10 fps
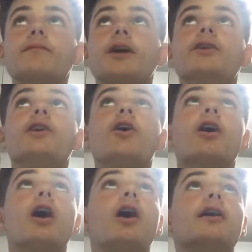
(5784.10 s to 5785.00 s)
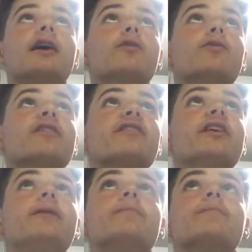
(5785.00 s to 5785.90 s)
Knockout. Now
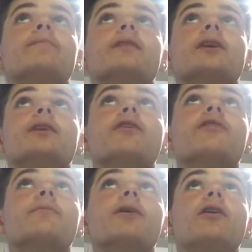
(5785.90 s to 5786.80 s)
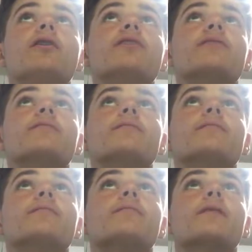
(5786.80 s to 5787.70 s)
Christie across the box.
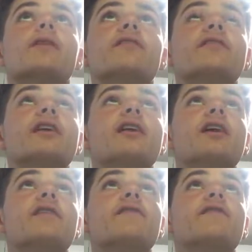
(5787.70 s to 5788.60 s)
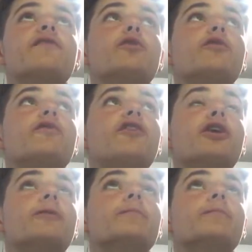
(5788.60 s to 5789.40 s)
Still alive for Fulham.